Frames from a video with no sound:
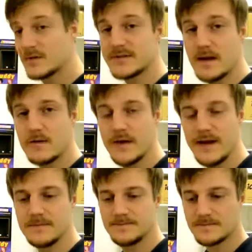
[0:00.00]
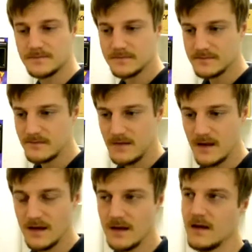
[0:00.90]
worked out great.
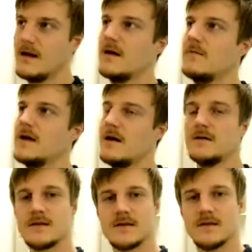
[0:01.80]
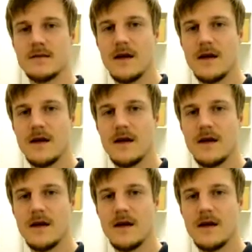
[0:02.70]
What else?